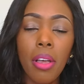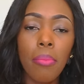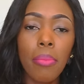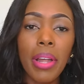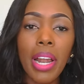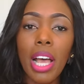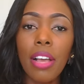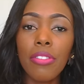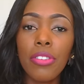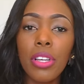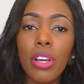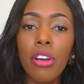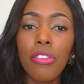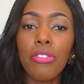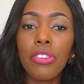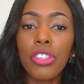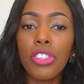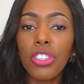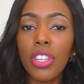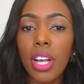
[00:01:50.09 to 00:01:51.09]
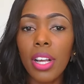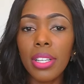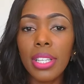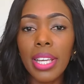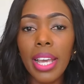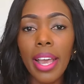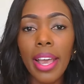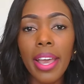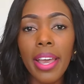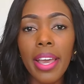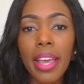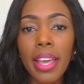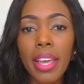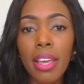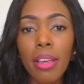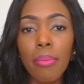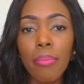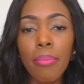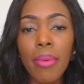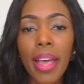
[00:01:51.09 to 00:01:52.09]
But after our first child
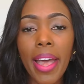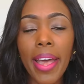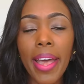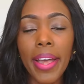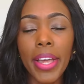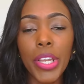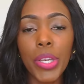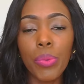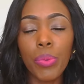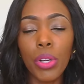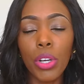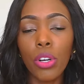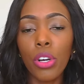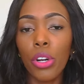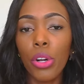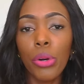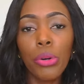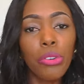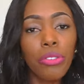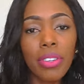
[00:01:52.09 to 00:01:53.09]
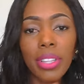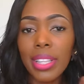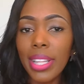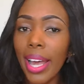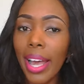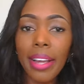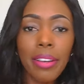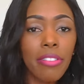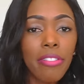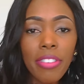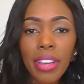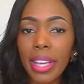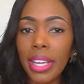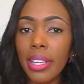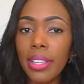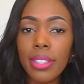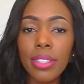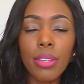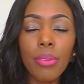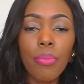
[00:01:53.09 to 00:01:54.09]
came and we got over that
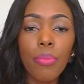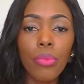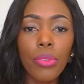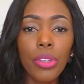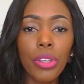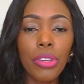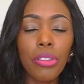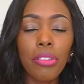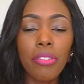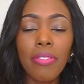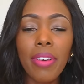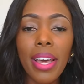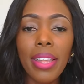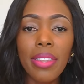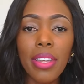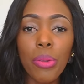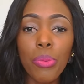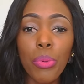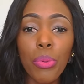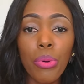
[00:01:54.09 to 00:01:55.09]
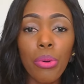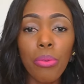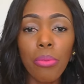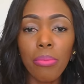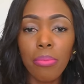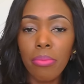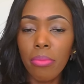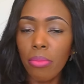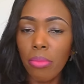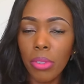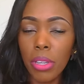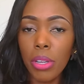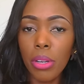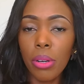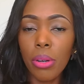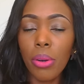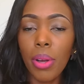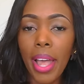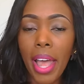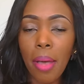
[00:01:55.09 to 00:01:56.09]
phase, you'll find that we were, you
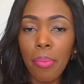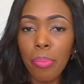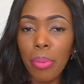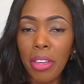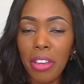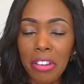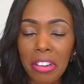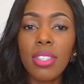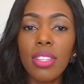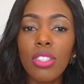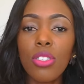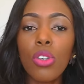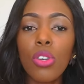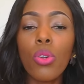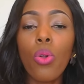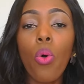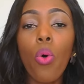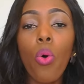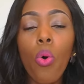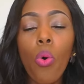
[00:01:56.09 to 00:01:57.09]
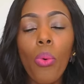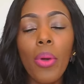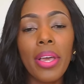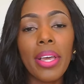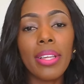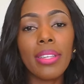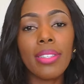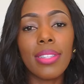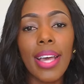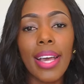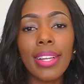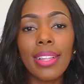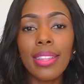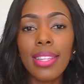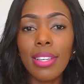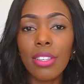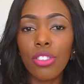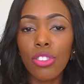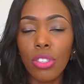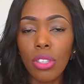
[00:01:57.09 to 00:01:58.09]
know, happier. It's not always that
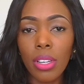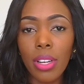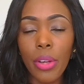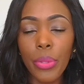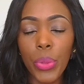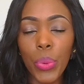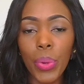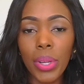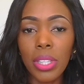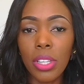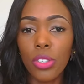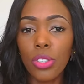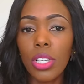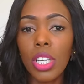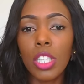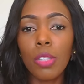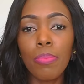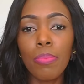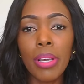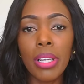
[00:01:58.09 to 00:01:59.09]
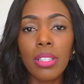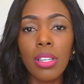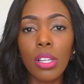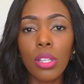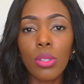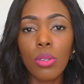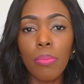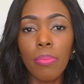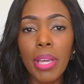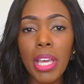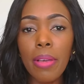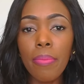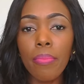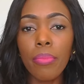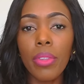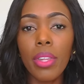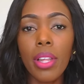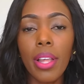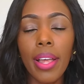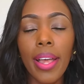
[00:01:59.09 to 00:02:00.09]
things turn out the way that you expect it to be,
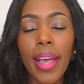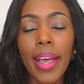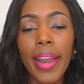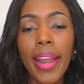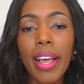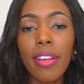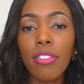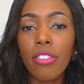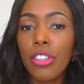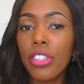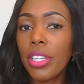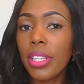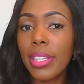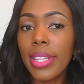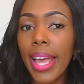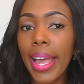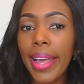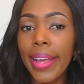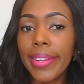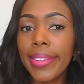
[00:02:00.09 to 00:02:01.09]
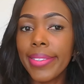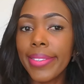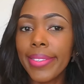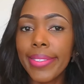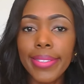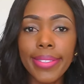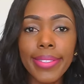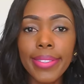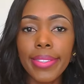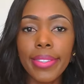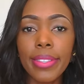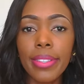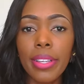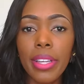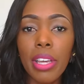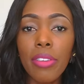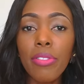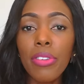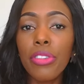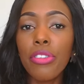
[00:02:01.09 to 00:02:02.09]
and I've learned that
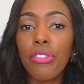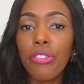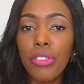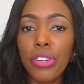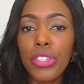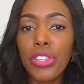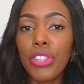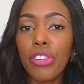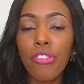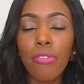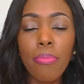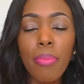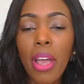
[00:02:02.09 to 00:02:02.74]
even the first year of